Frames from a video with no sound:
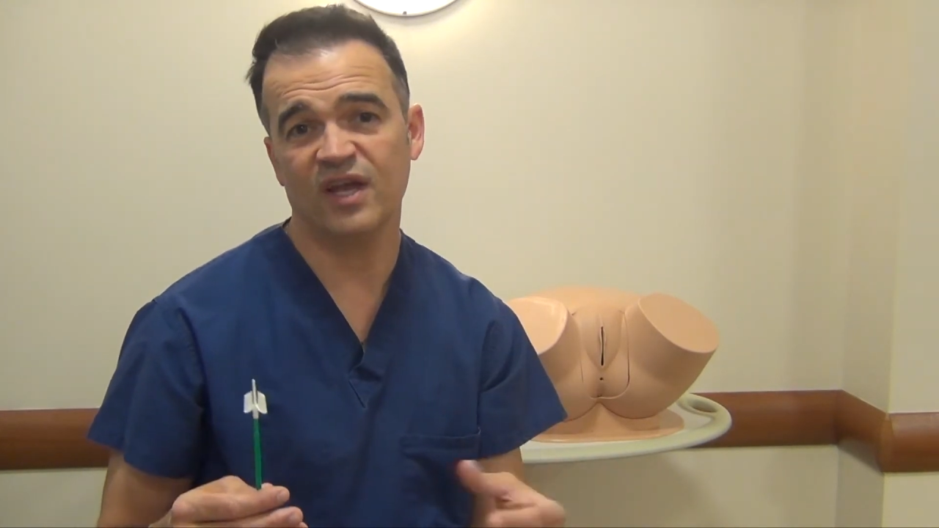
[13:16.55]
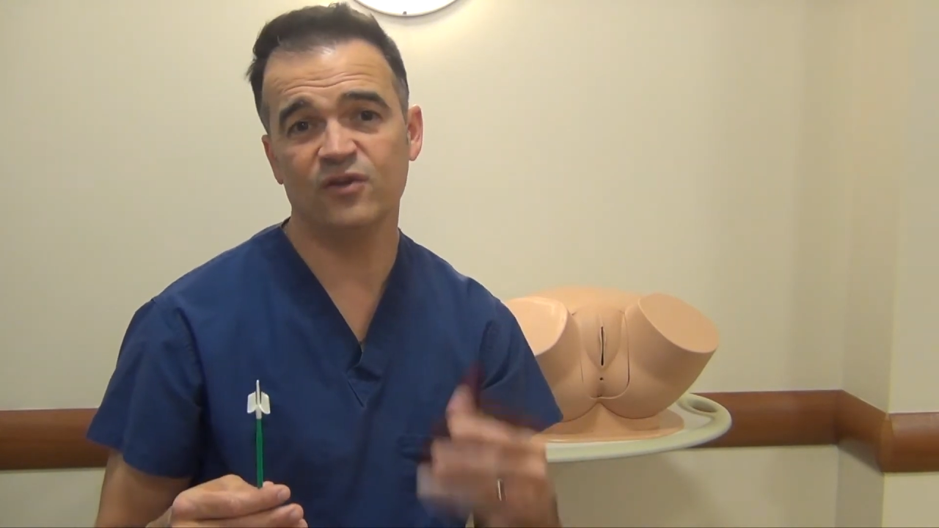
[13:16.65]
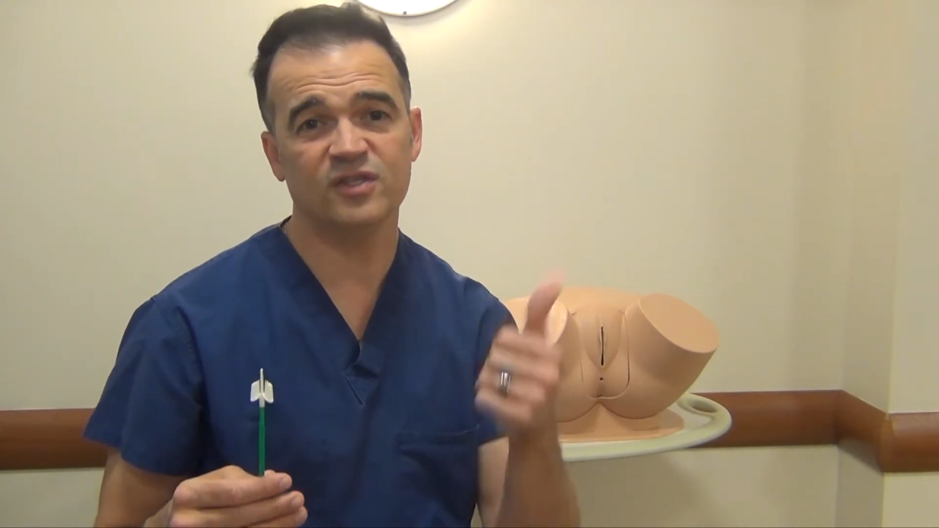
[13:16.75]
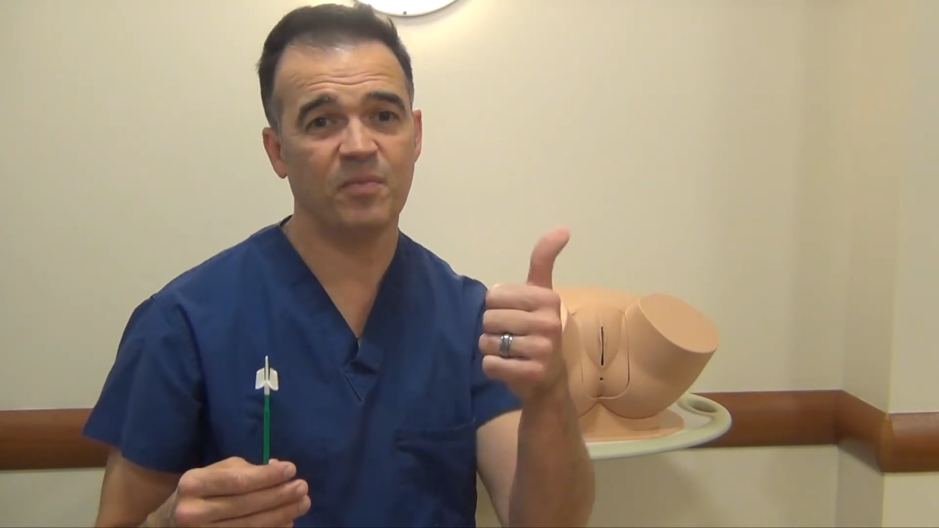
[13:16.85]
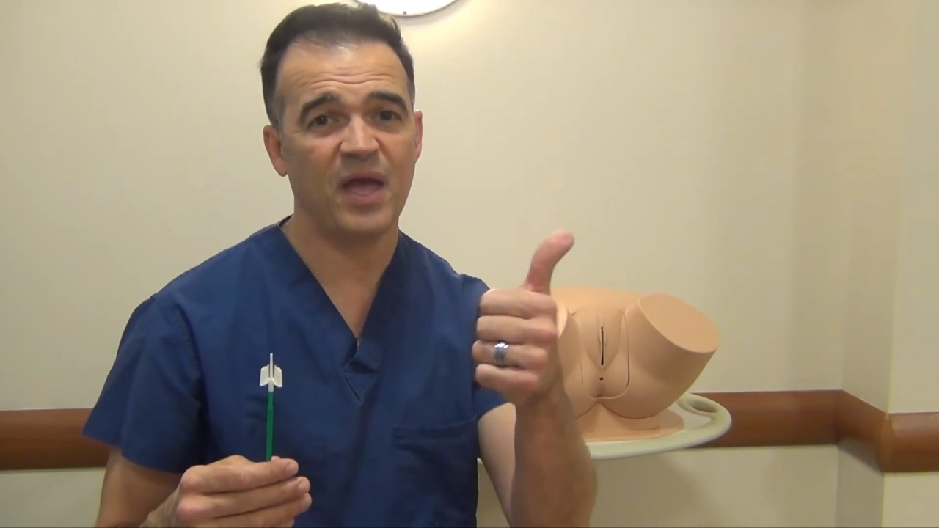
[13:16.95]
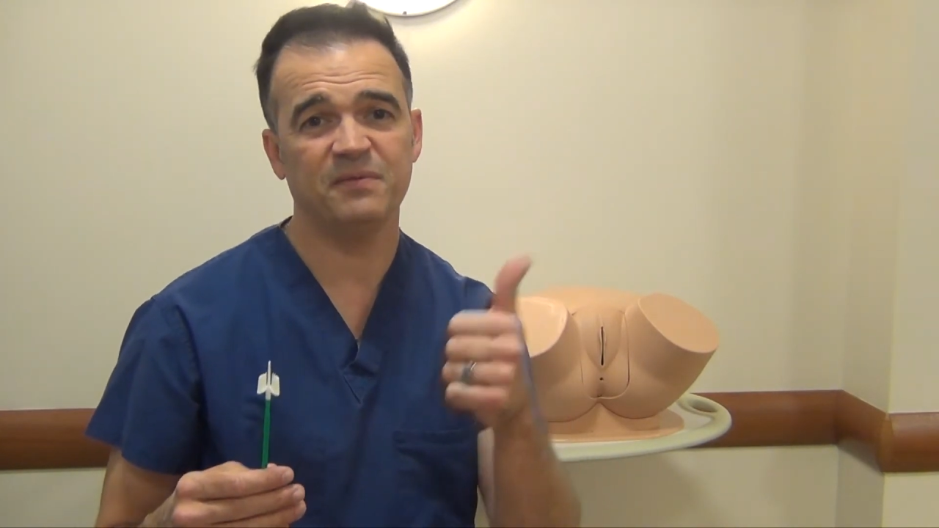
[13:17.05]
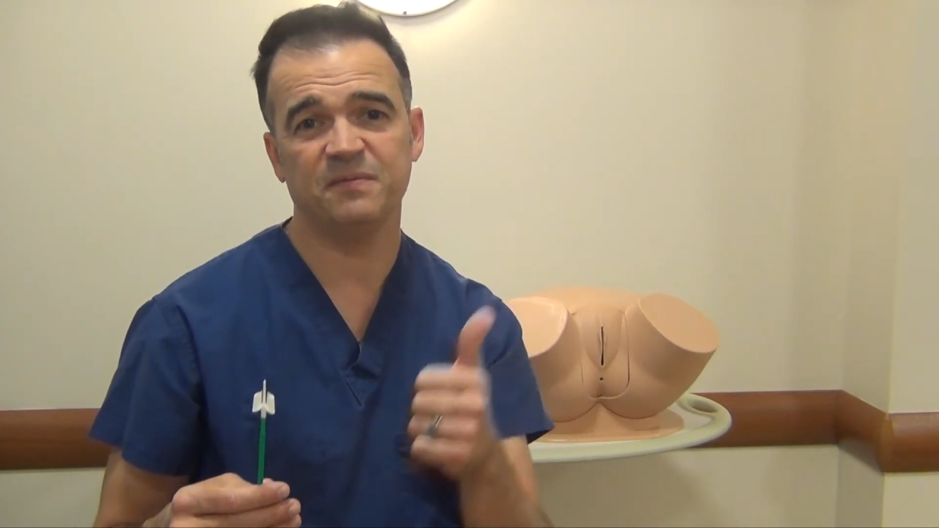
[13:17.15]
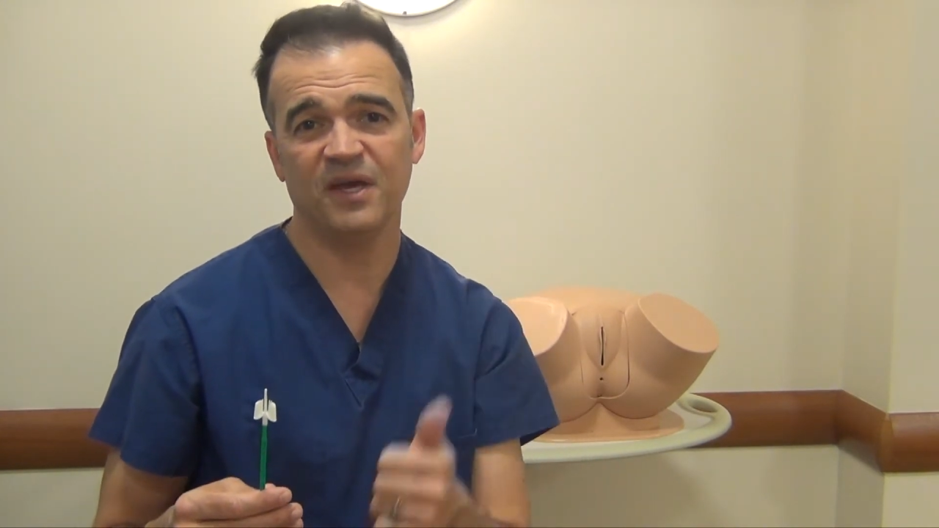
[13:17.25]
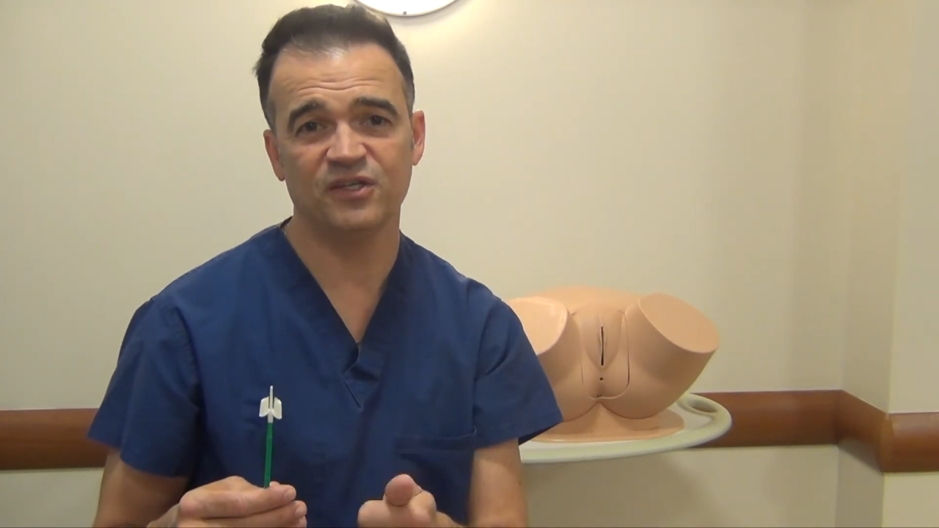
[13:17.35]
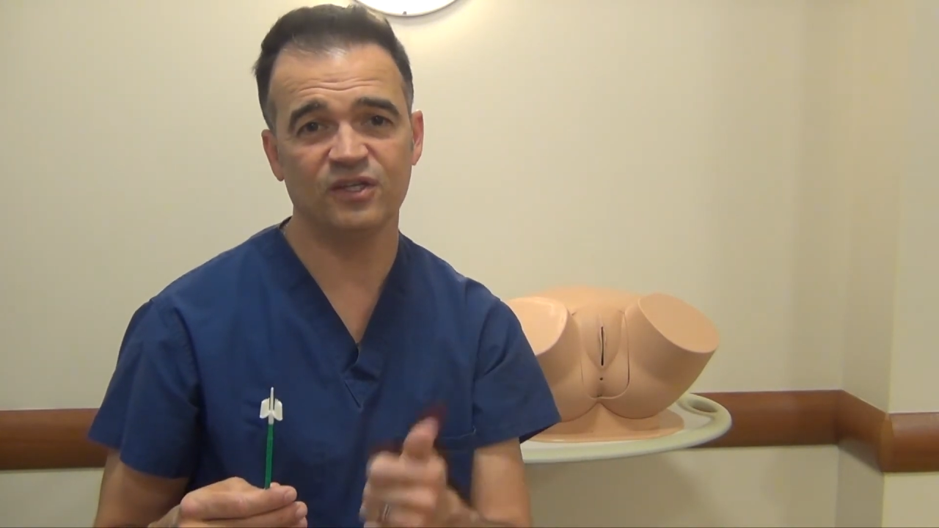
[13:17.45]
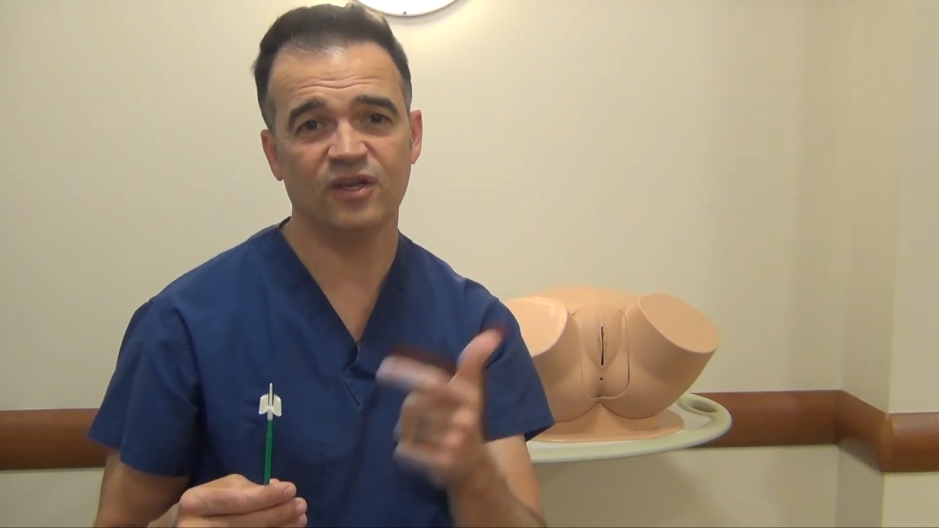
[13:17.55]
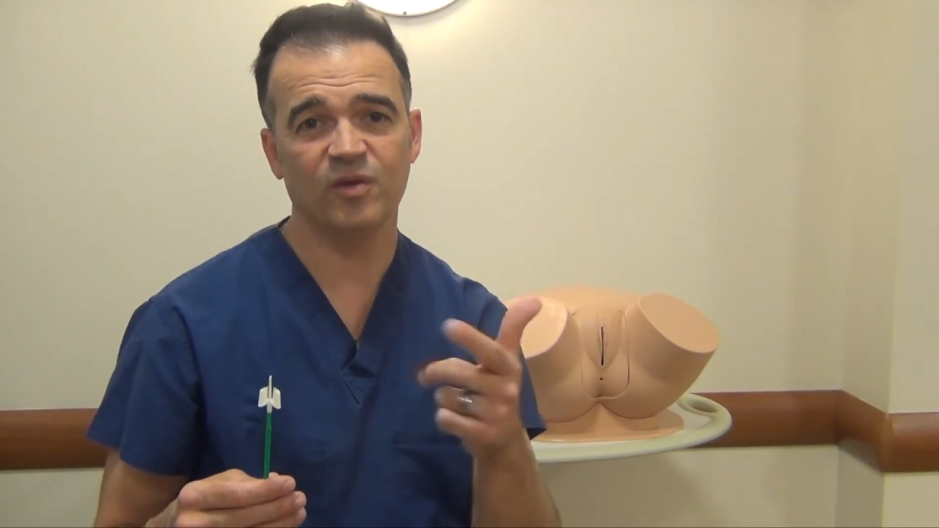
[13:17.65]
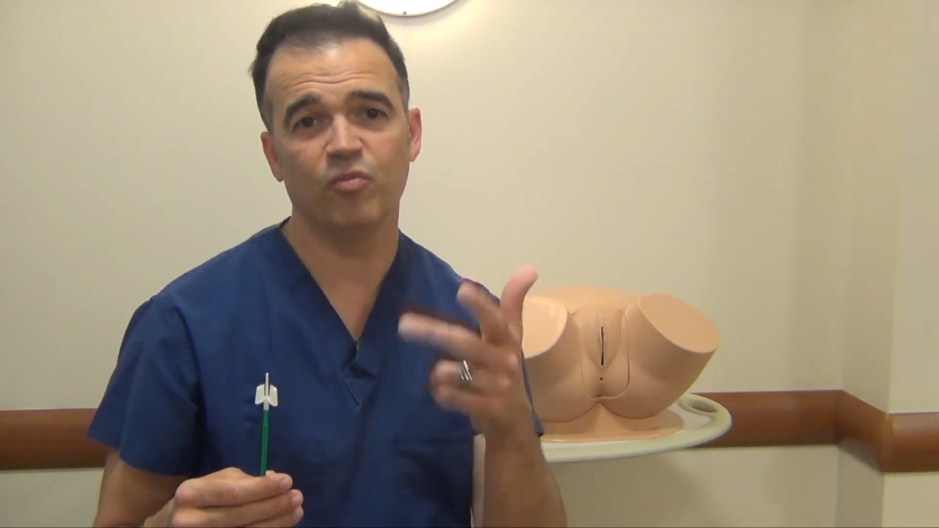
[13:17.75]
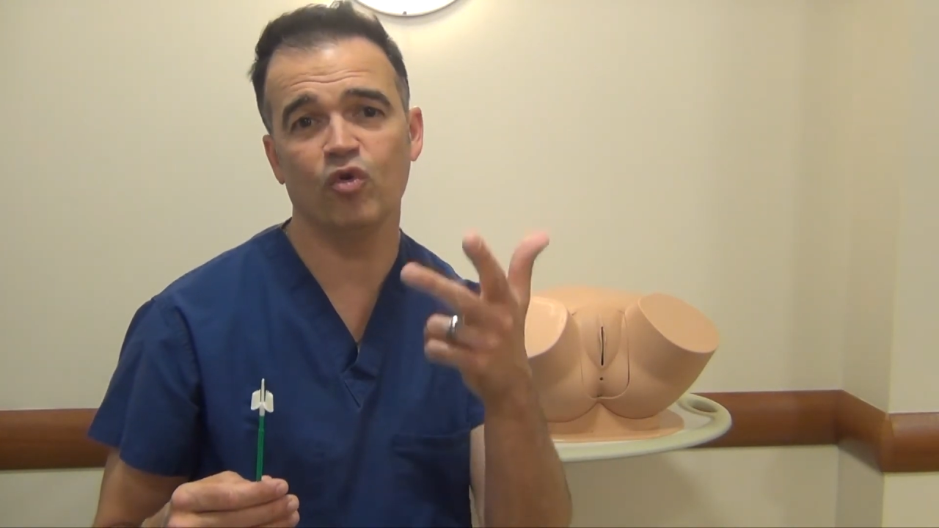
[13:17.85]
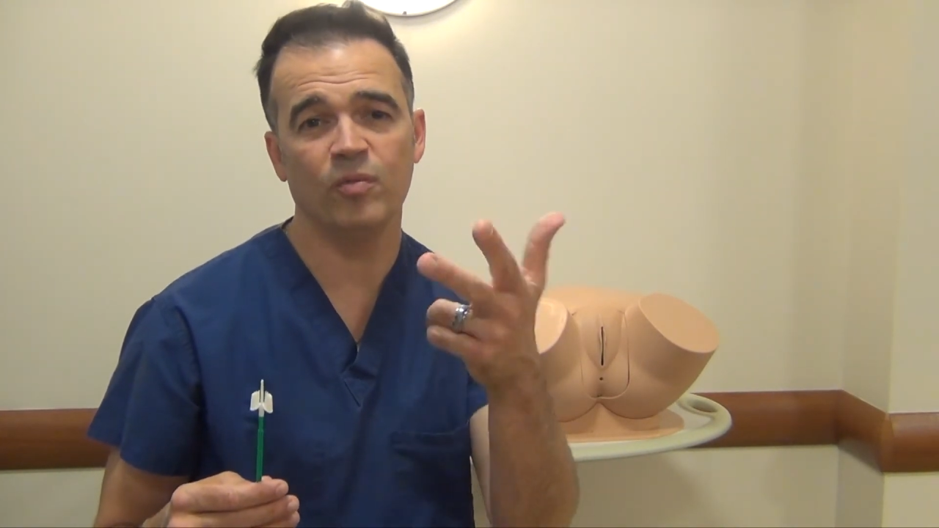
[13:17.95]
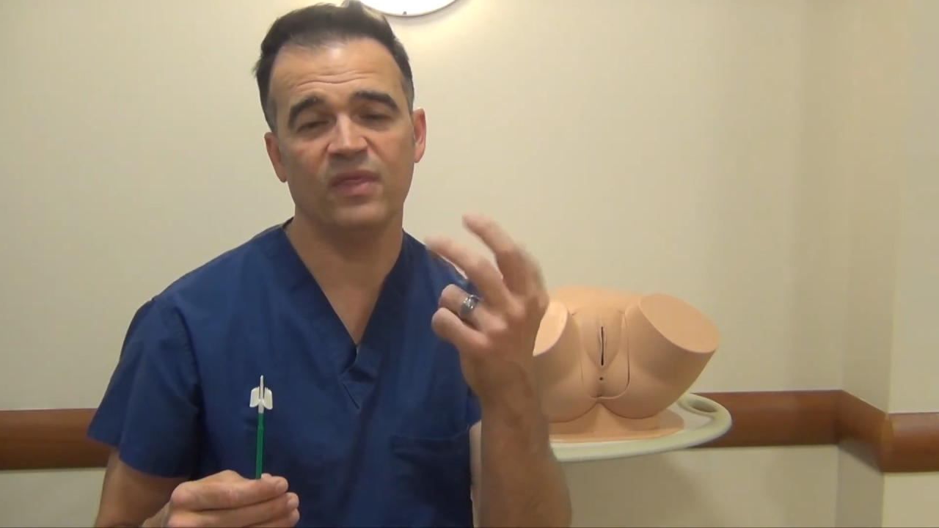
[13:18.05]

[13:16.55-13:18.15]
I use the pap spatula, the broom,